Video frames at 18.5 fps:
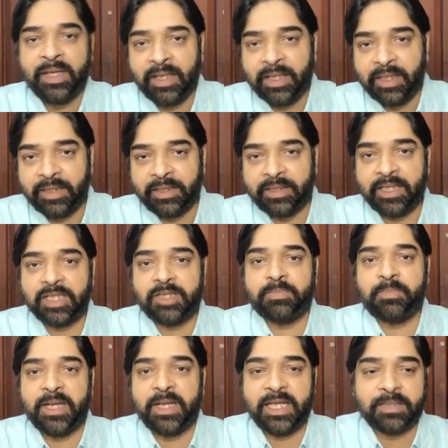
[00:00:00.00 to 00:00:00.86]
This
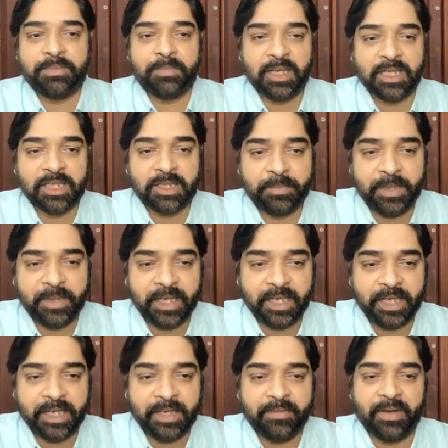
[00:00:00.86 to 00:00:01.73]
place must be
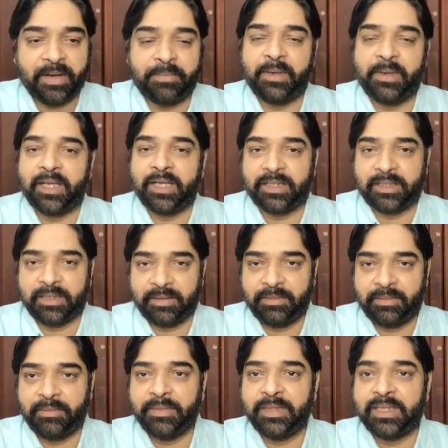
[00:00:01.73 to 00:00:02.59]
even place.
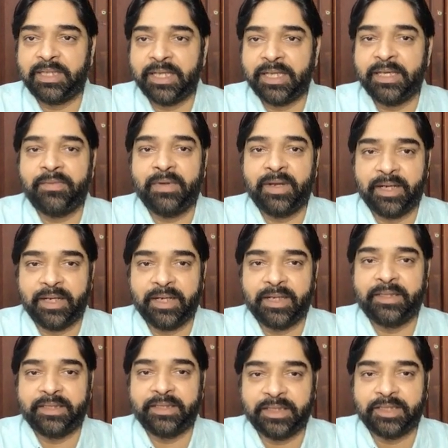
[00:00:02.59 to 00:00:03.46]
Means even
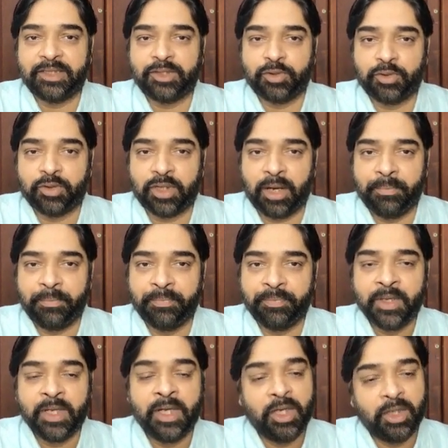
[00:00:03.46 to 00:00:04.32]
digit should come.
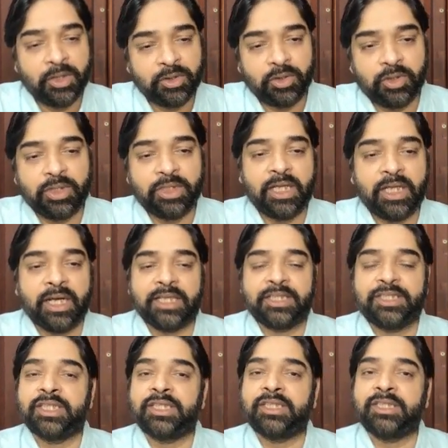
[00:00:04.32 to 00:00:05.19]
So there is a
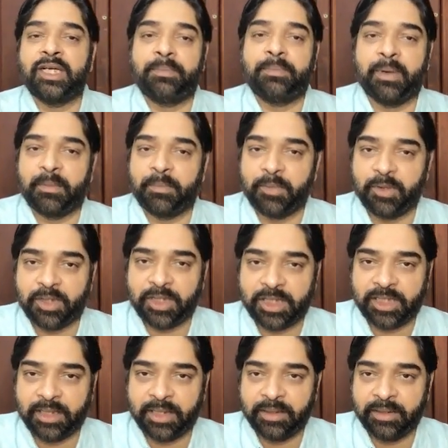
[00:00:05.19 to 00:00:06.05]
restricted
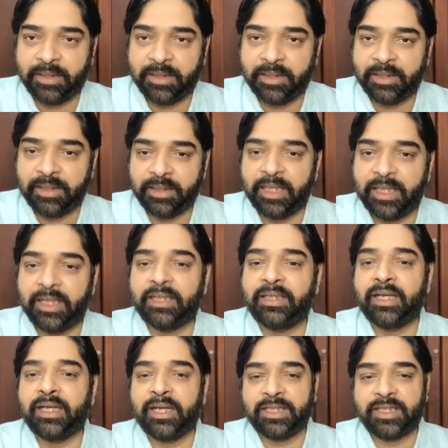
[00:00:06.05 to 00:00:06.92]
permutation. There is
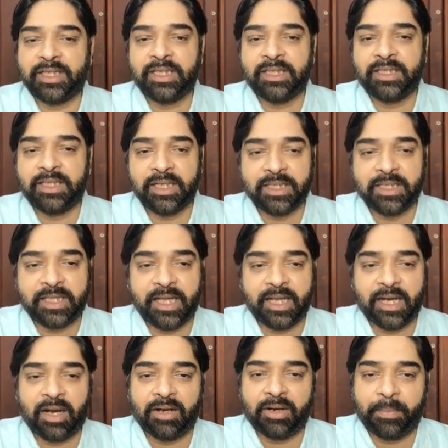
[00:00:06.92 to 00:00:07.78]
the restriction is
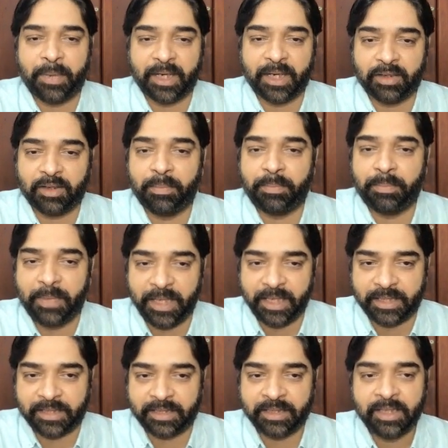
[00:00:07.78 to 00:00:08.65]
there on a particular
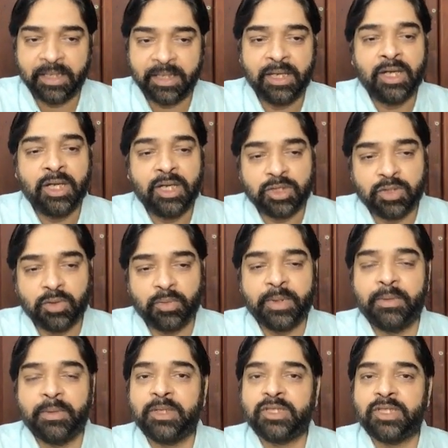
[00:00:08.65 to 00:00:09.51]
place. So we
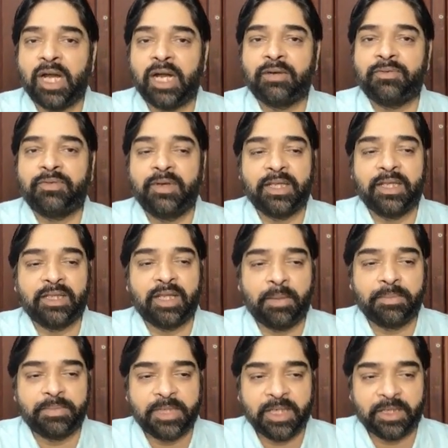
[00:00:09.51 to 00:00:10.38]
will start filling the
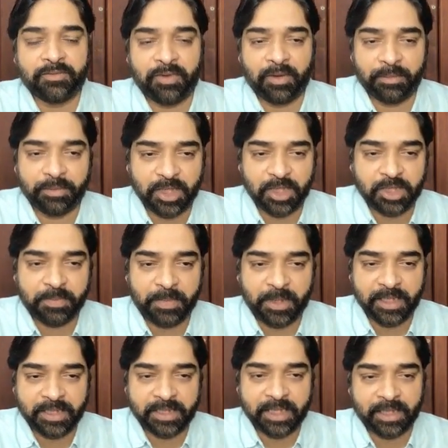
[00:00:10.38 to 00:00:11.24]
object from this
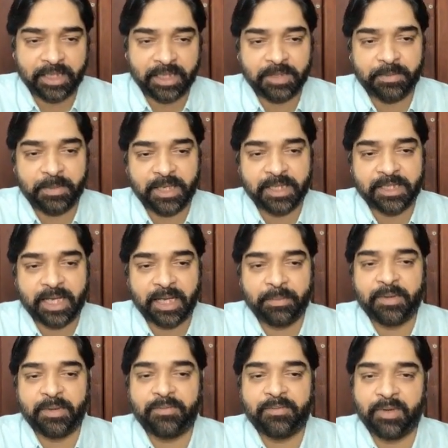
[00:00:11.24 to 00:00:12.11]
place, and this place
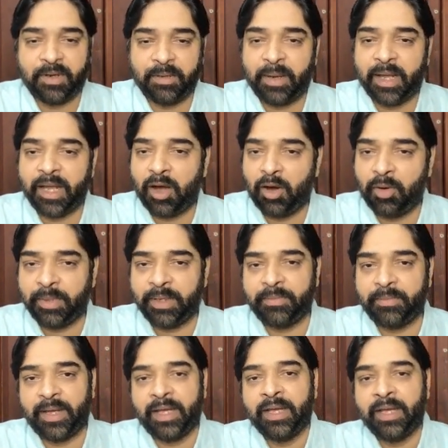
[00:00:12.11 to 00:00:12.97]
can be filled by how many
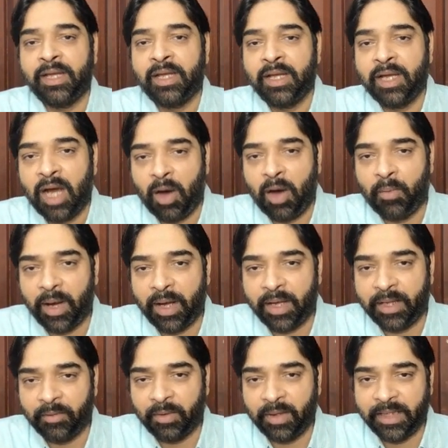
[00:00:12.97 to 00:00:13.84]
way? How
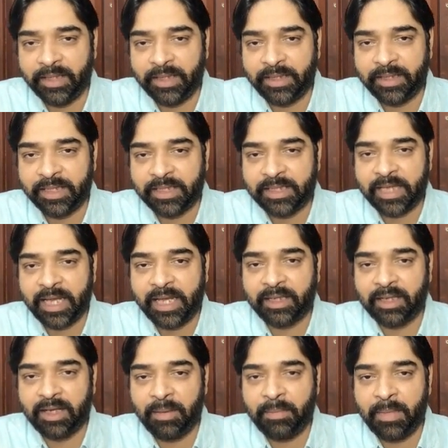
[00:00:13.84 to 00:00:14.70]
only this can
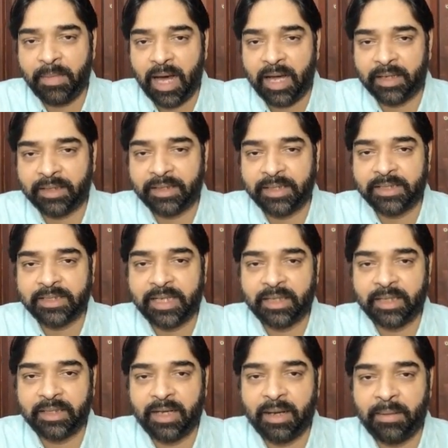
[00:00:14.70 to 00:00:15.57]
come, or this
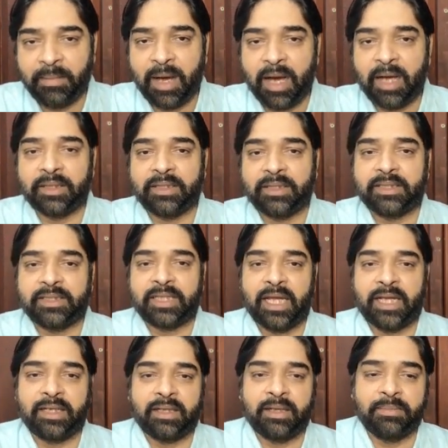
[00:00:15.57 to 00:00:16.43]
can come, or this
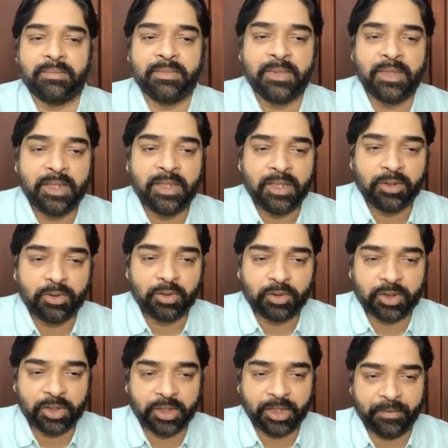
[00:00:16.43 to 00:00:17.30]
can come. So
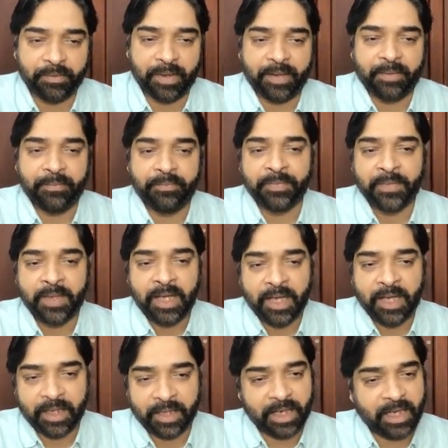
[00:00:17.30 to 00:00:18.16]
3 way.
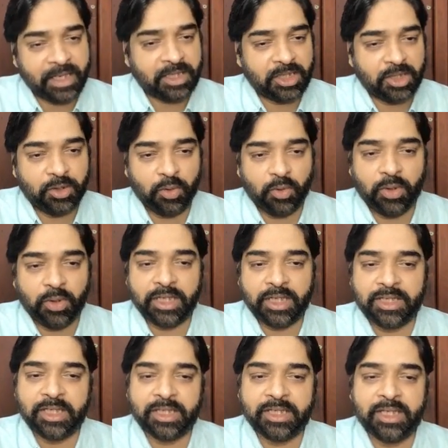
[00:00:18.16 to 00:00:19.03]
Rest, no
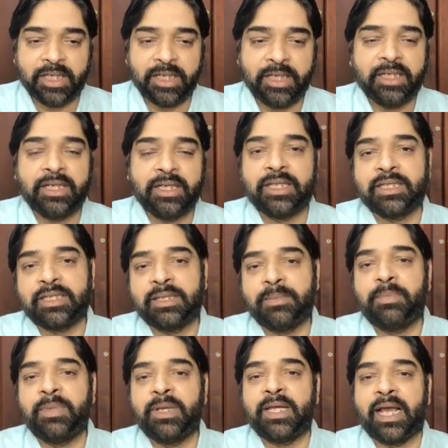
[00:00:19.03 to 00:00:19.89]
restriction.
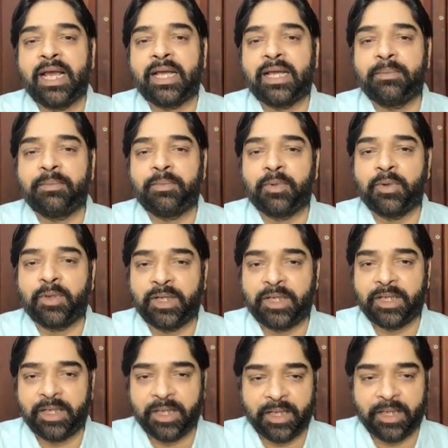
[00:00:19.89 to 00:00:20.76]
Simply I can put it
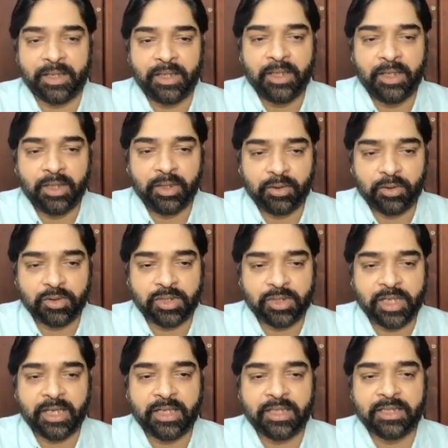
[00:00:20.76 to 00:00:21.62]
here. So
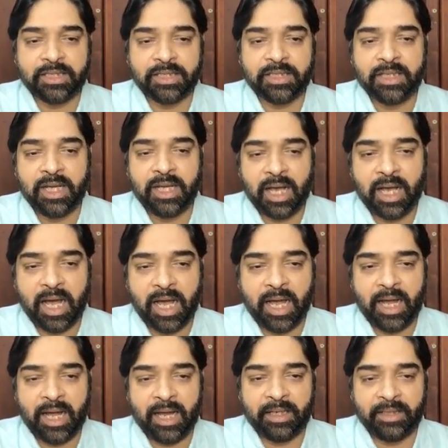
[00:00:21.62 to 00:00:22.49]
6
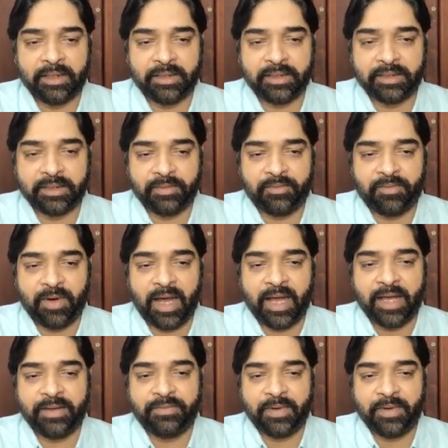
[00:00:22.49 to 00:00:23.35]
and this is the
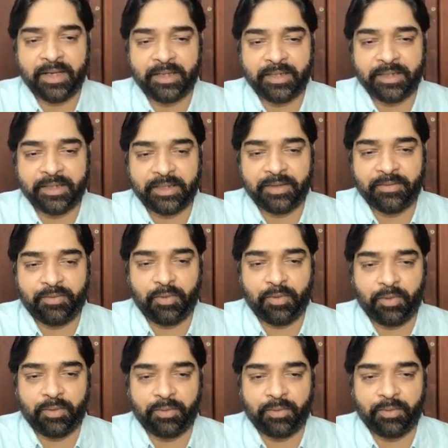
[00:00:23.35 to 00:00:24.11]
5 and this is the 4.